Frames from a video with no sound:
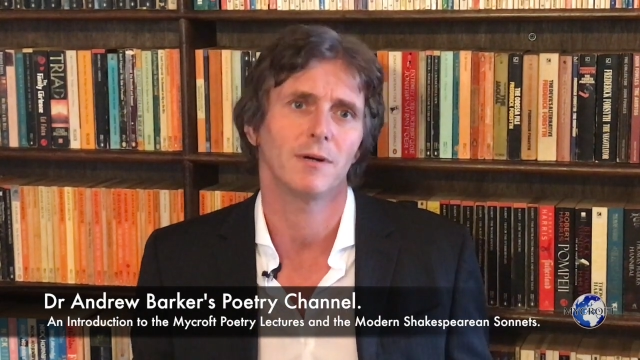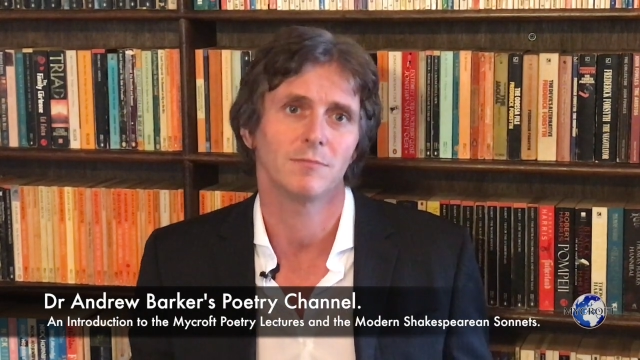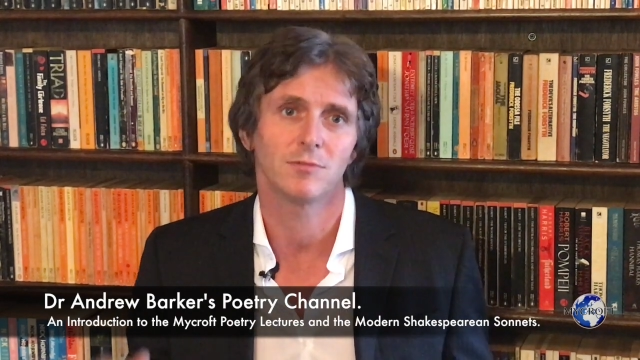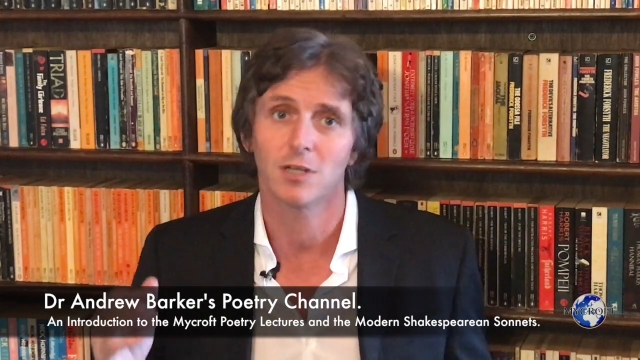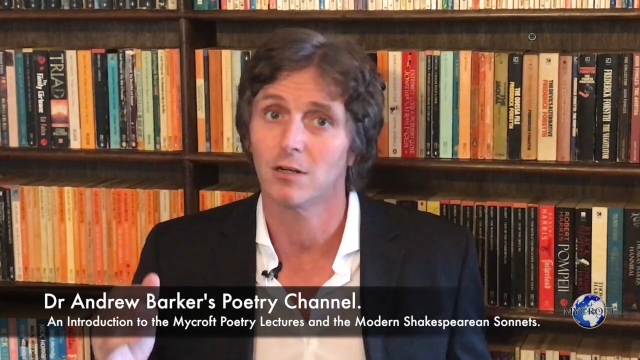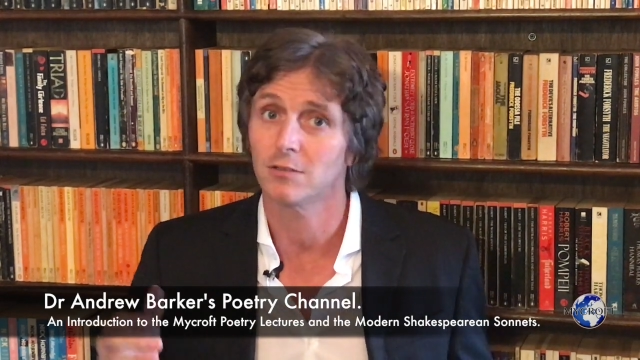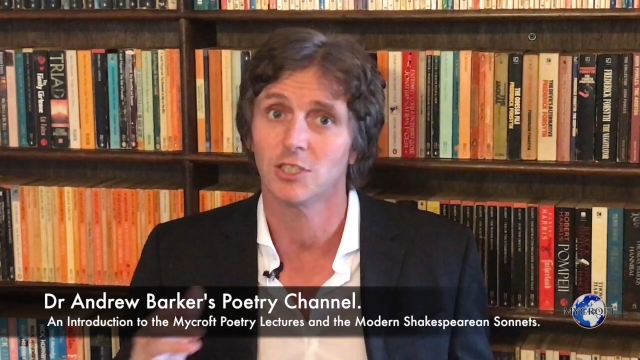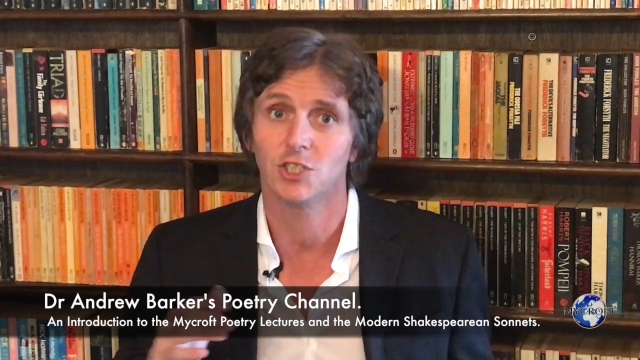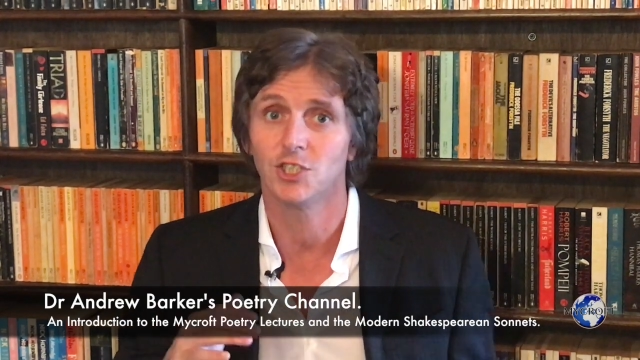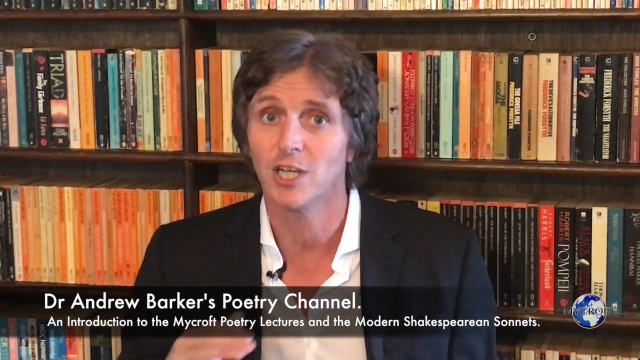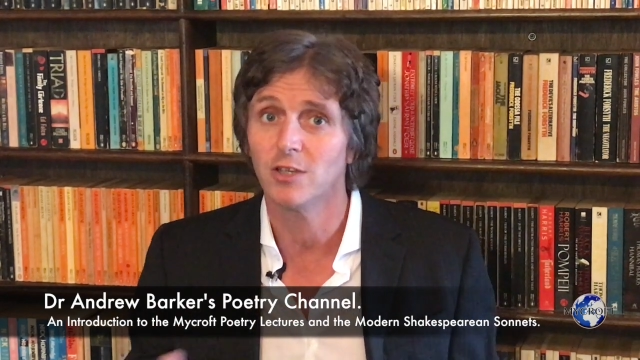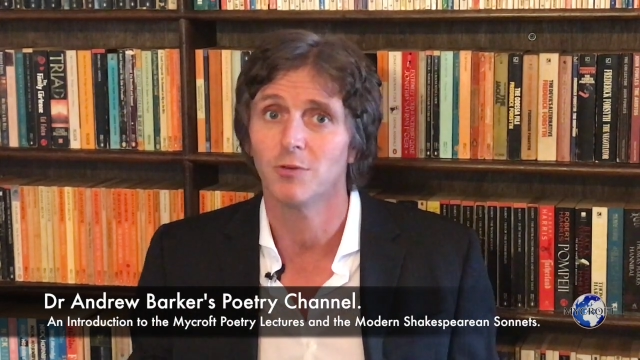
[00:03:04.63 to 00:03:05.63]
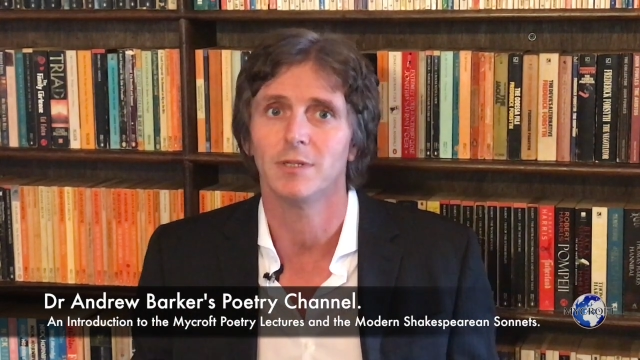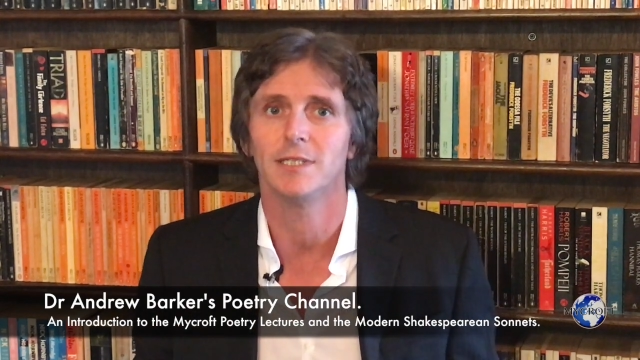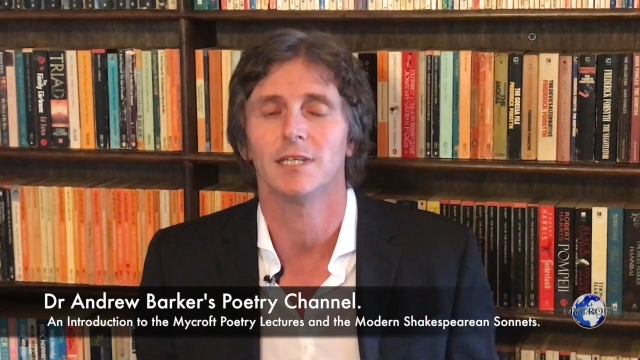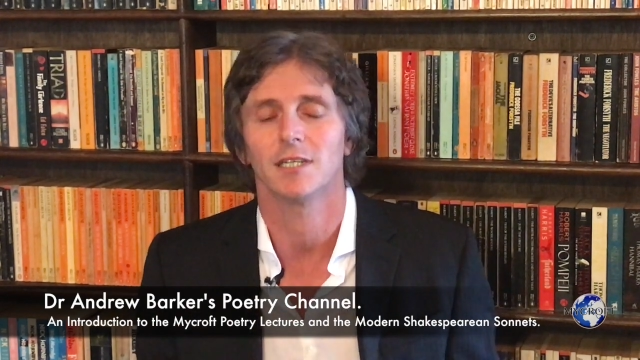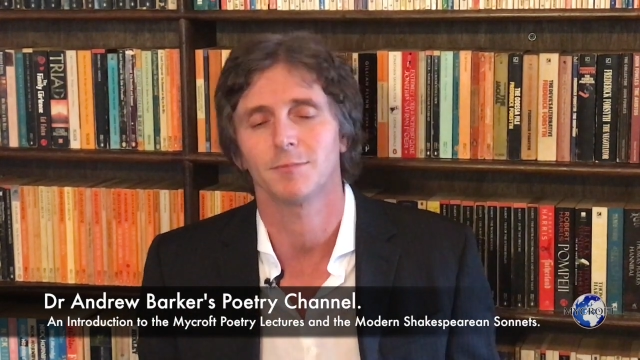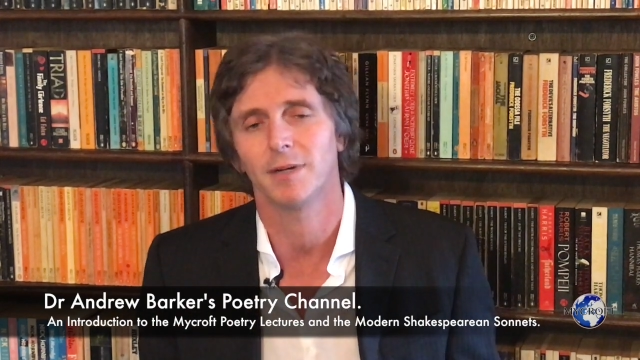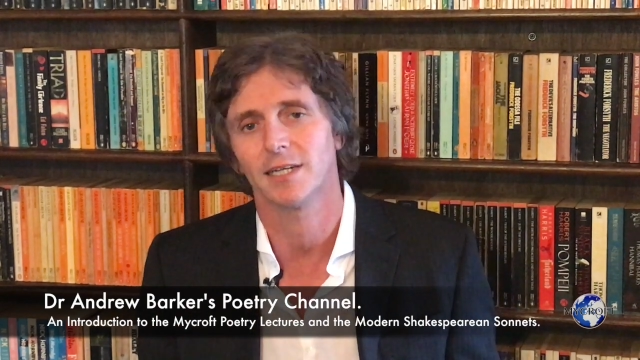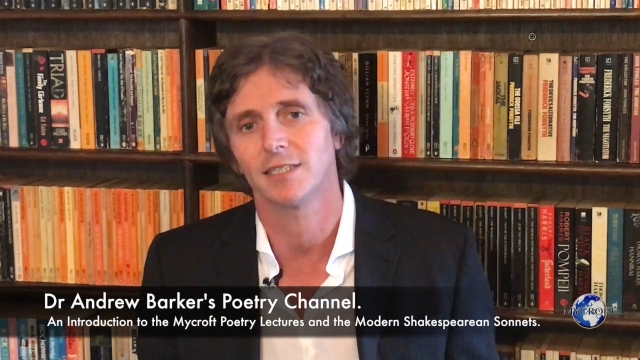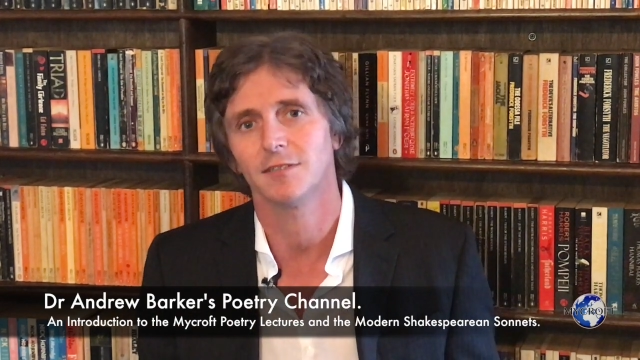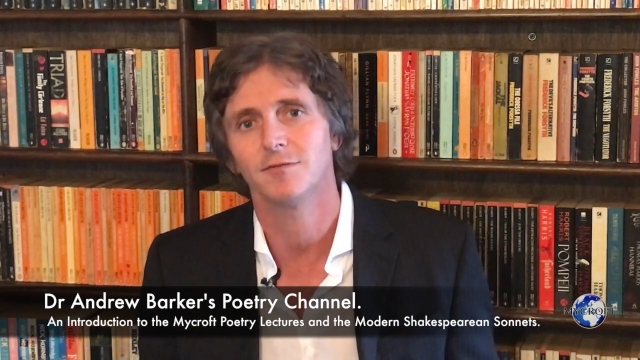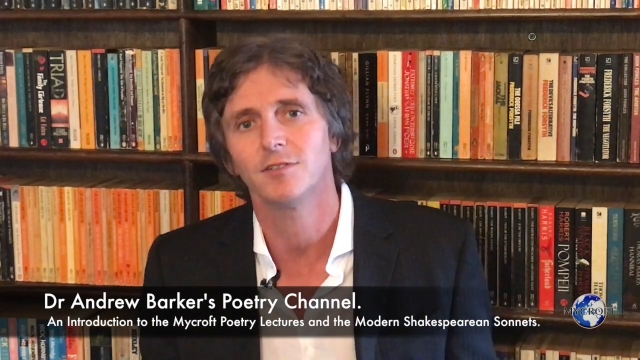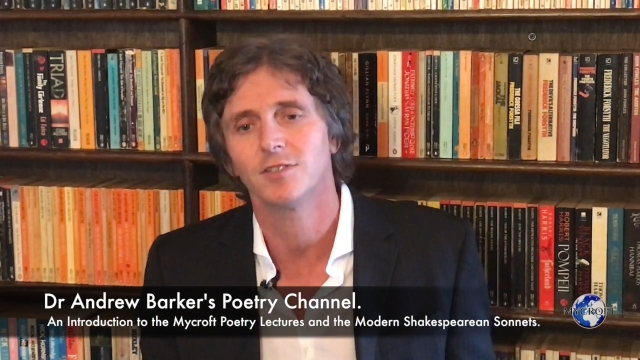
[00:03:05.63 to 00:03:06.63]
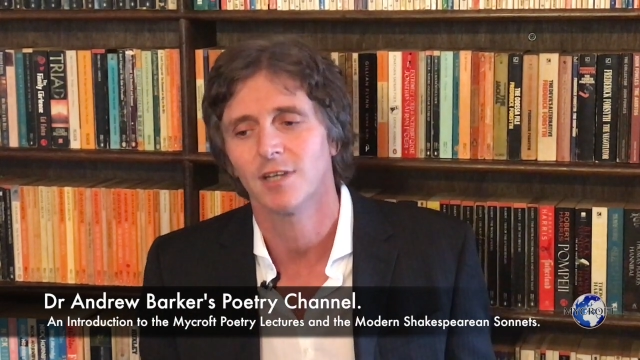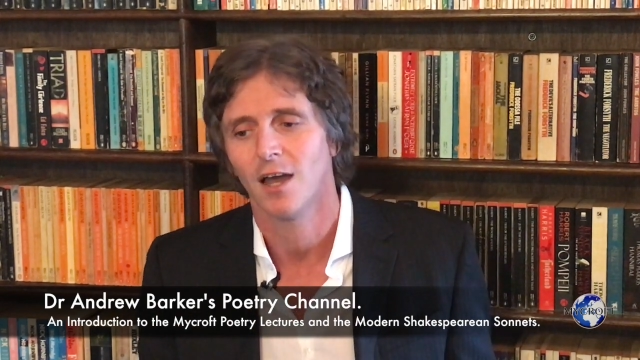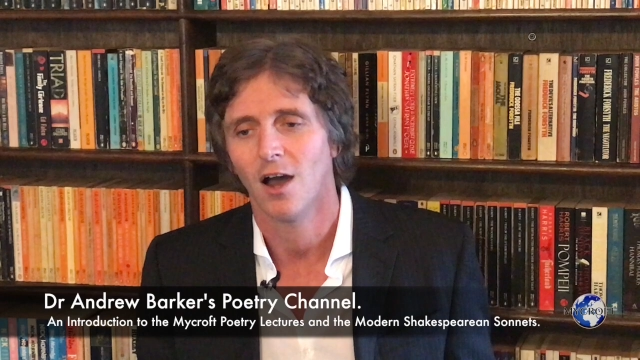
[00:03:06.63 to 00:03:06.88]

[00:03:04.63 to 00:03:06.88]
I'm told it genuinely does make a difference.